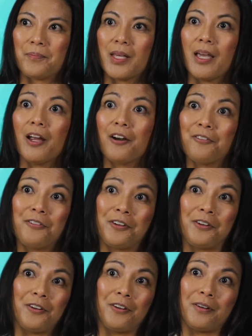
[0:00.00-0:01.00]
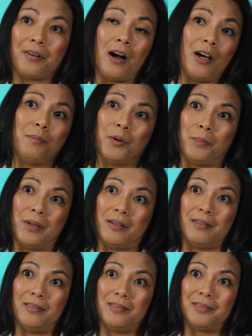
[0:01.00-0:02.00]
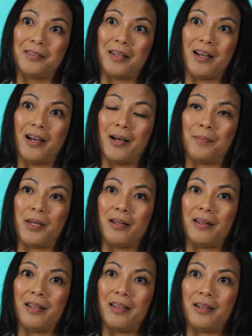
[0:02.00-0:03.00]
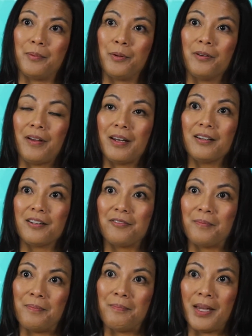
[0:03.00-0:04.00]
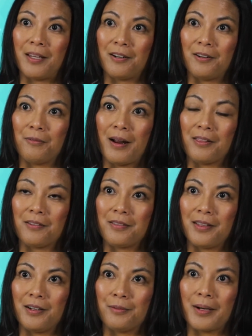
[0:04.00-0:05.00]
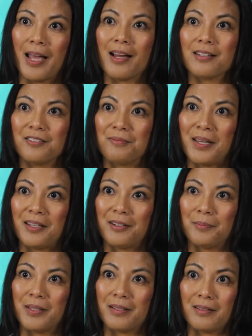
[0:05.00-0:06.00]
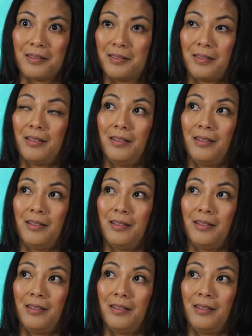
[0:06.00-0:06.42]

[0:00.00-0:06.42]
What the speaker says: care for your automobile in a preventative manner rather than a reactive manner, because,